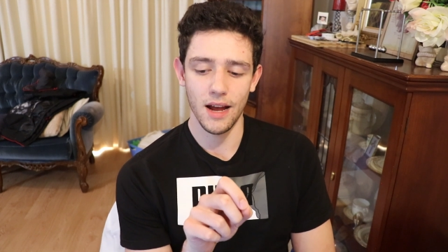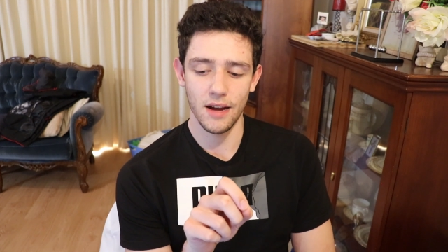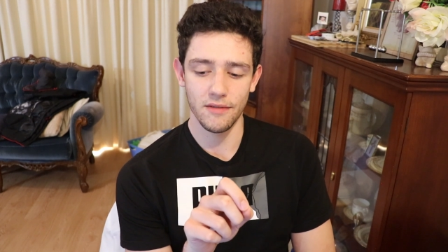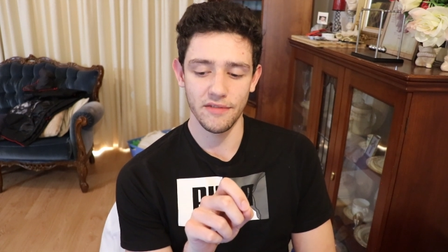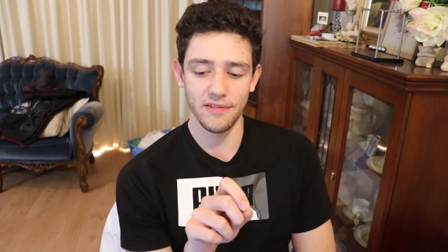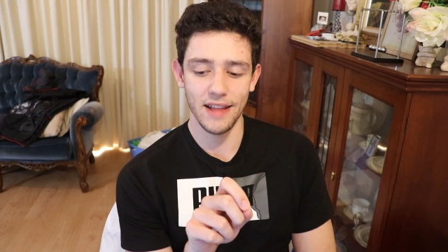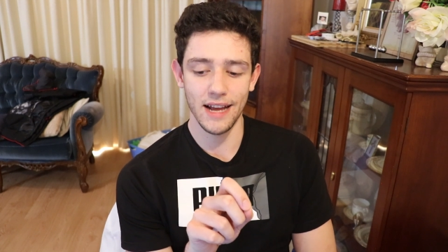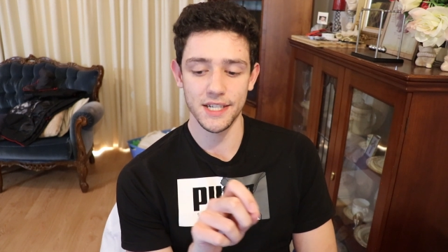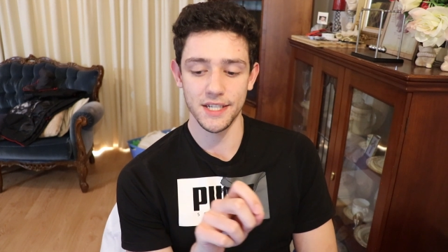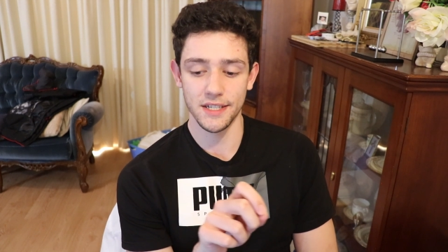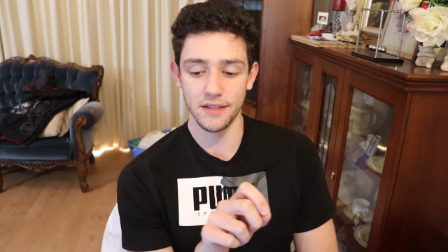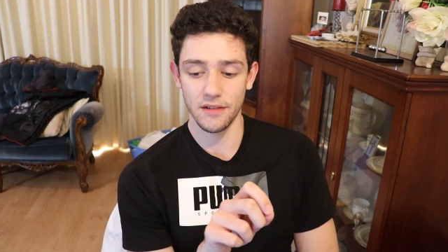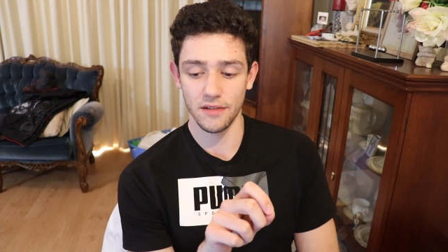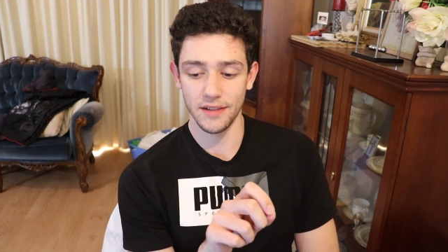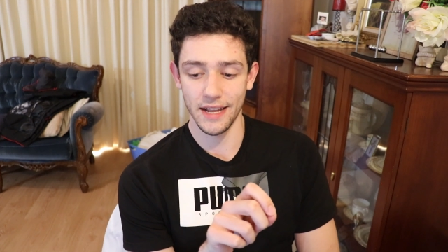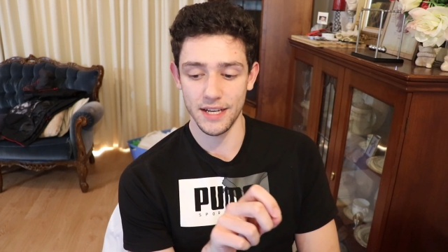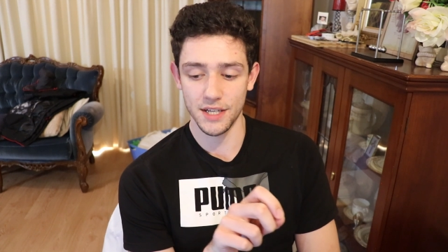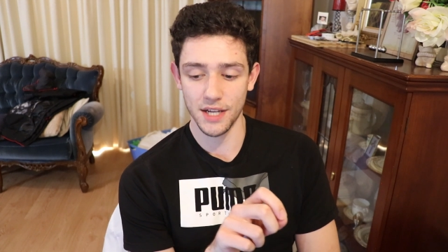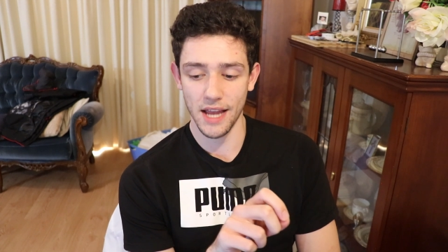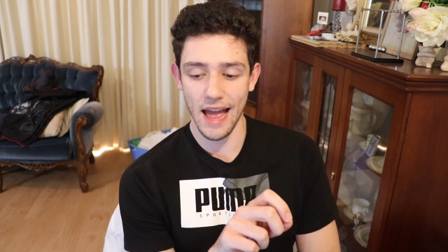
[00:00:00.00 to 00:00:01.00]
reflection
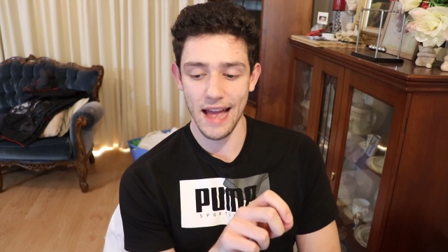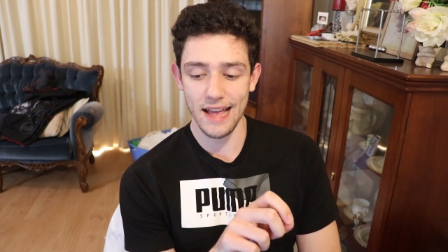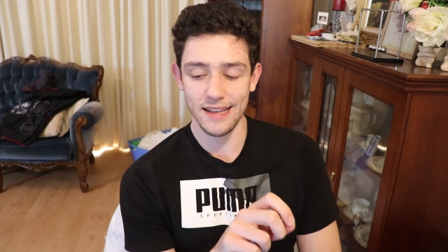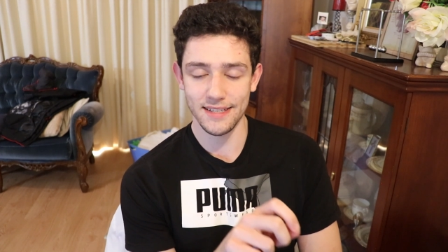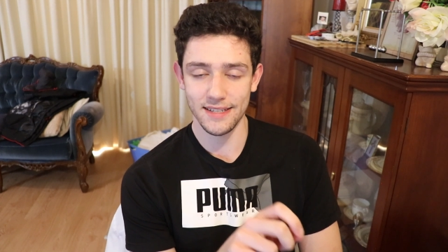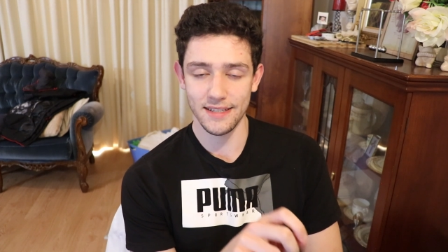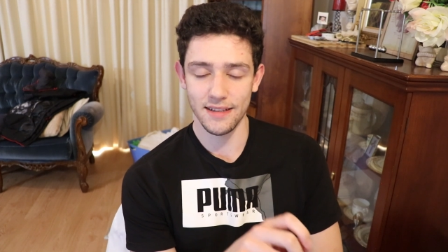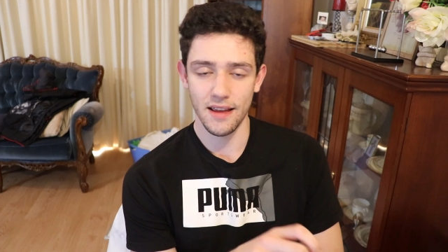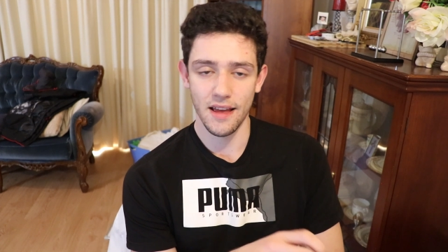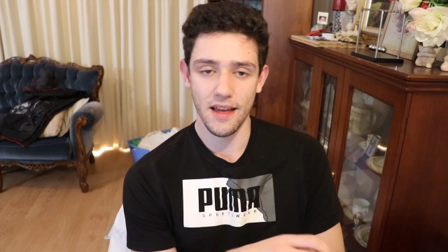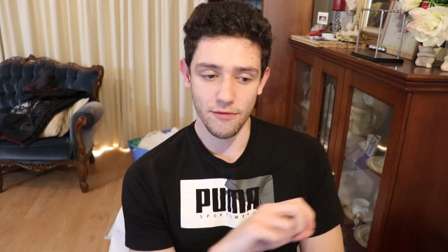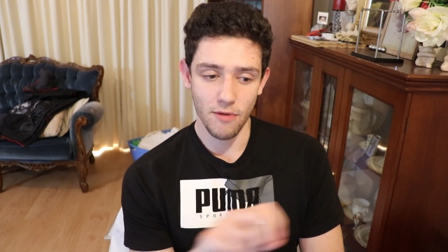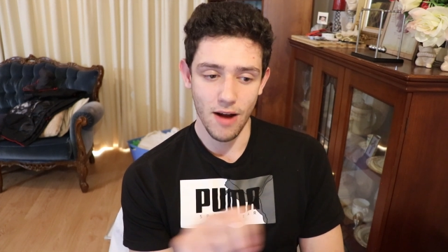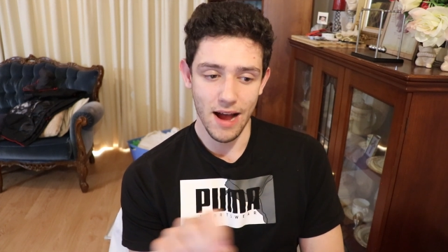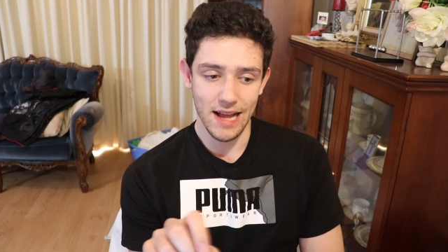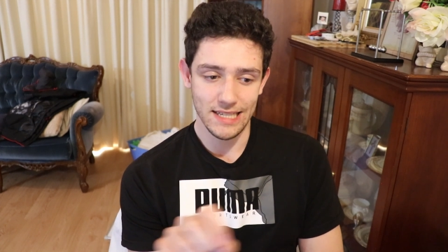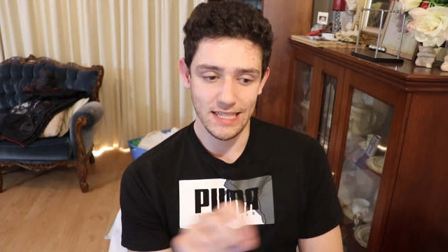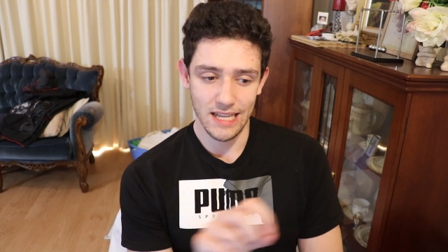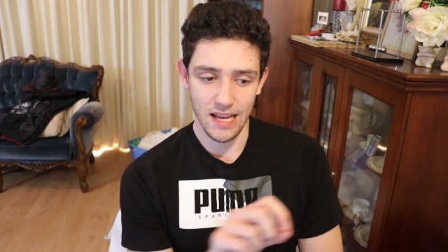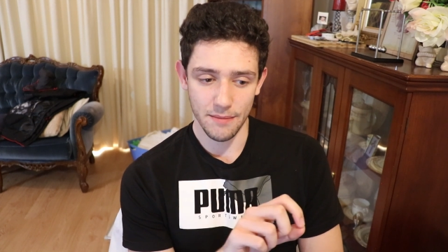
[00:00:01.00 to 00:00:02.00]
on each case and
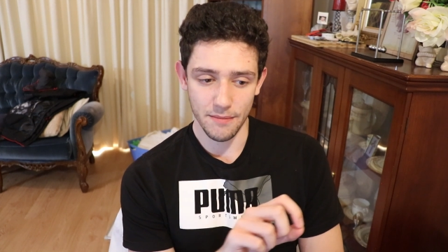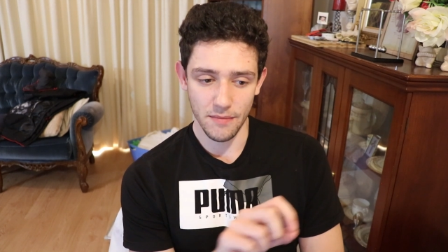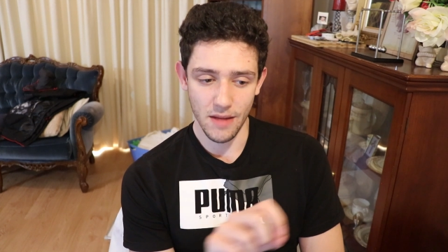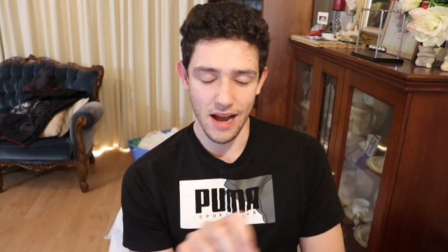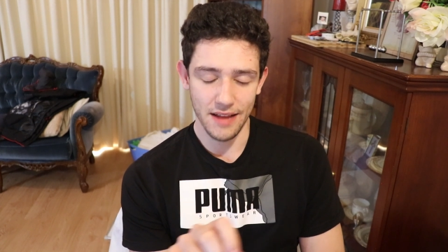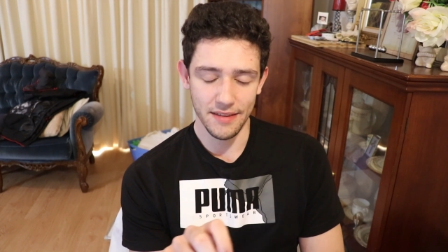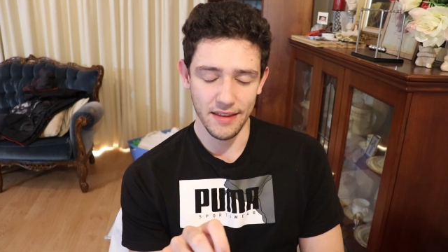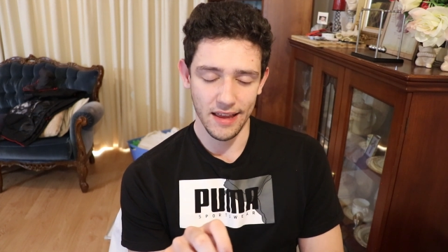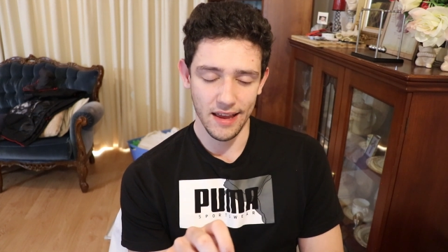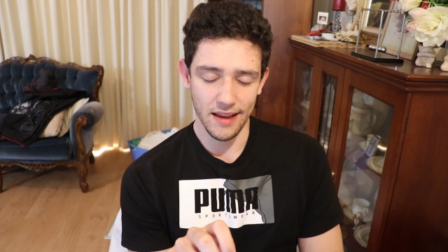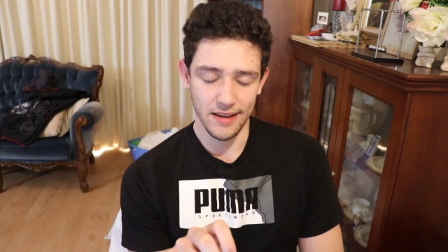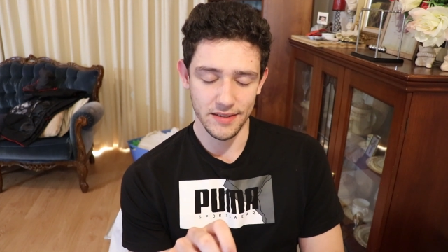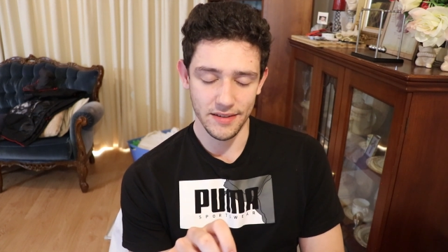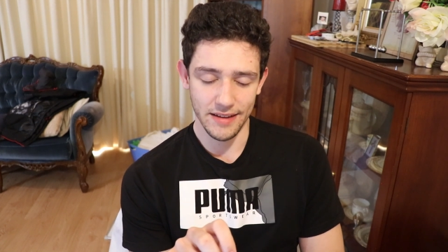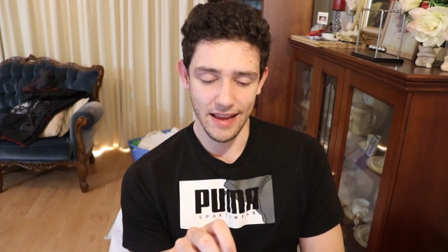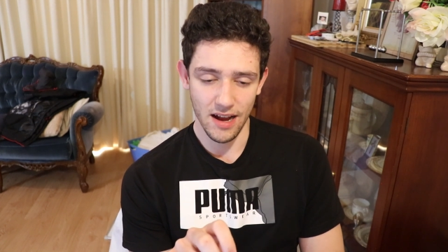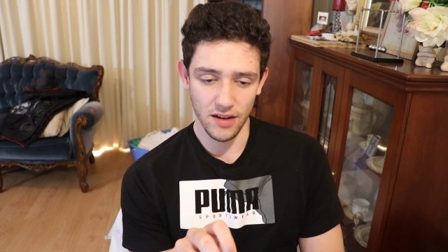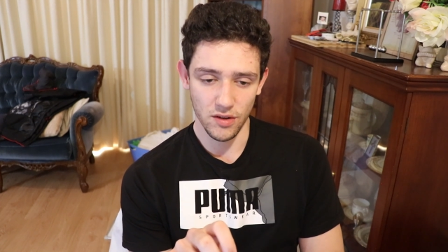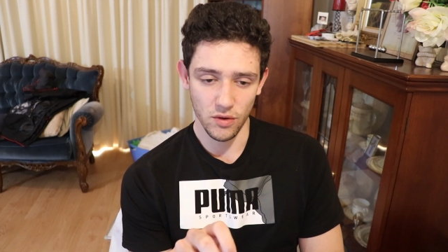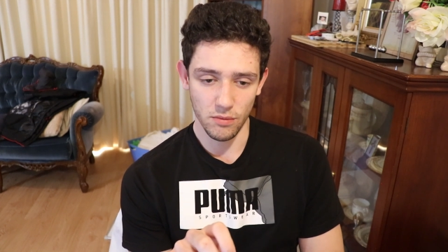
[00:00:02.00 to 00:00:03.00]
write some ideas on
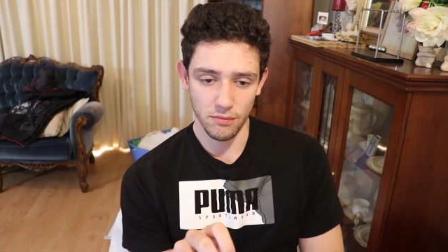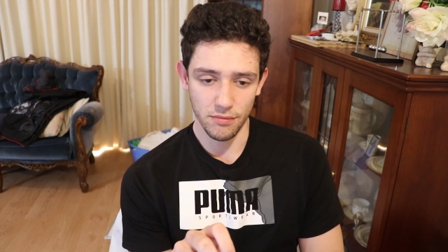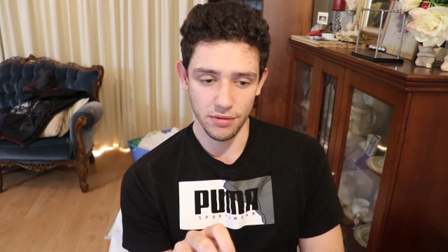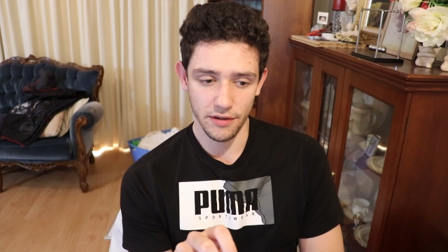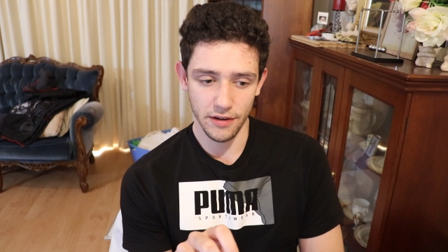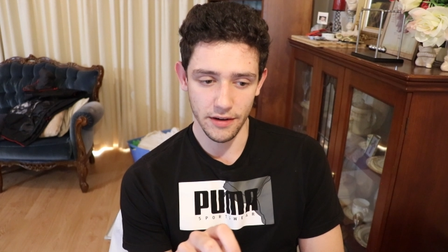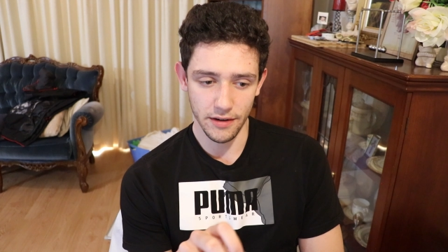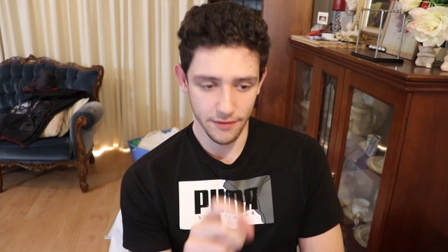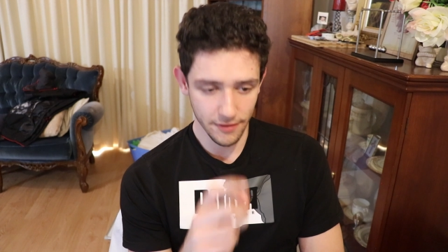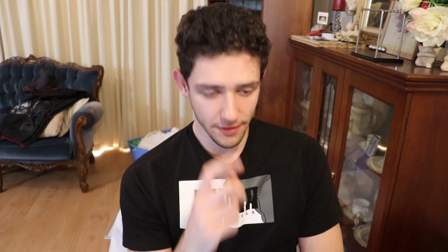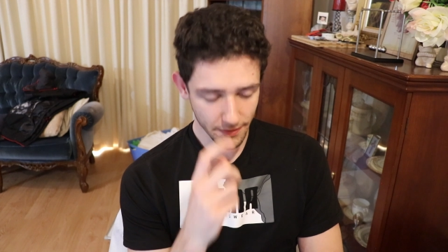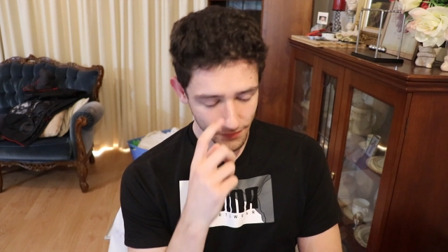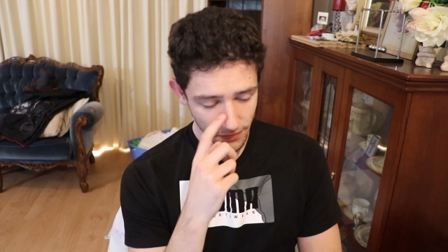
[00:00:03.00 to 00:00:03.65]
how to improve.